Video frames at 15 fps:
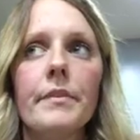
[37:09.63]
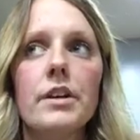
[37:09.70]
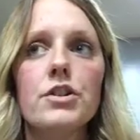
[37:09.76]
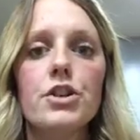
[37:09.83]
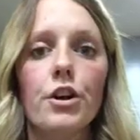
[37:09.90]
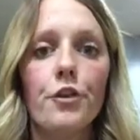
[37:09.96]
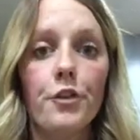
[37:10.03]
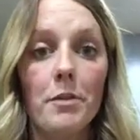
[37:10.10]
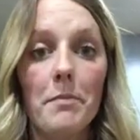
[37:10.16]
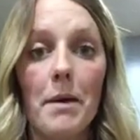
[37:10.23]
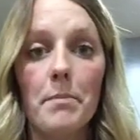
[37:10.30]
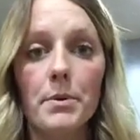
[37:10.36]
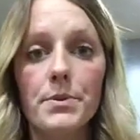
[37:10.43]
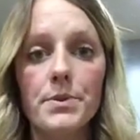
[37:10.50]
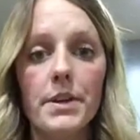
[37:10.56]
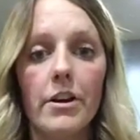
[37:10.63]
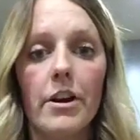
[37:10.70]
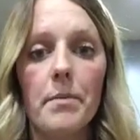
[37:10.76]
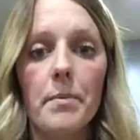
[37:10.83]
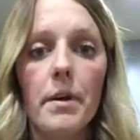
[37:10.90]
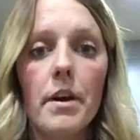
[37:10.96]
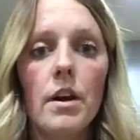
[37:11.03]
sugar-free maple
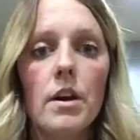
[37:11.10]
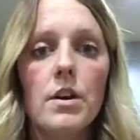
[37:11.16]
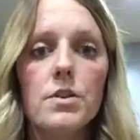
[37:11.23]
syrup.